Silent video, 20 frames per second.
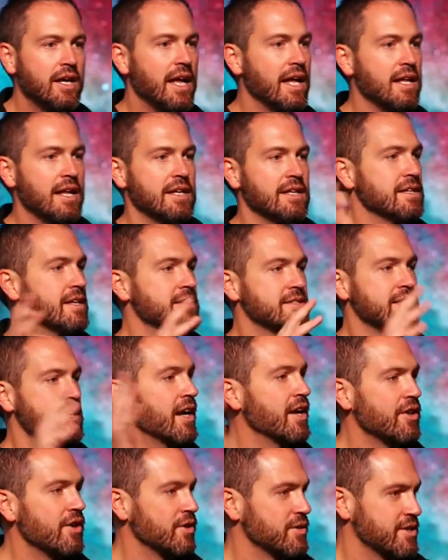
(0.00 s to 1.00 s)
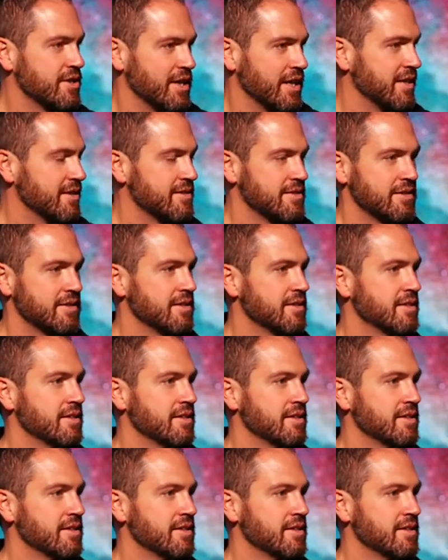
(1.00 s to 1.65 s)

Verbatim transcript: It, it, it's none of those things.